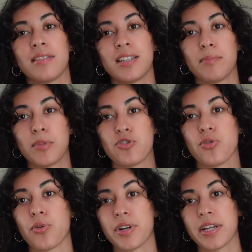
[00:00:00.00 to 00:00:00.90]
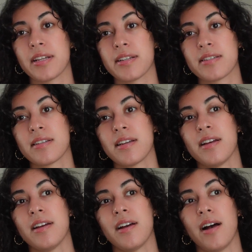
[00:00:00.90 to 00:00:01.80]
the majorities
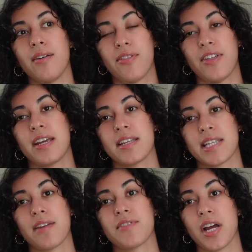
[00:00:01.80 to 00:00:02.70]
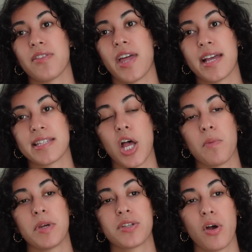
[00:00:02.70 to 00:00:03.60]
of things that I've done that has helped
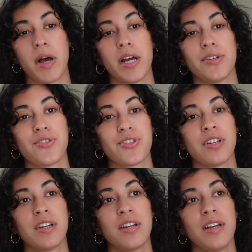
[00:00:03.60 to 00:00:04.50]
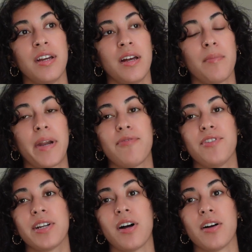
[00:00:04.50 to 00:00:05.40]
me so much. But I feel
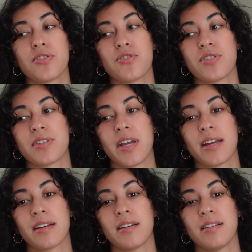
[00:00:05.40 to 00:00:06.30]
like also just like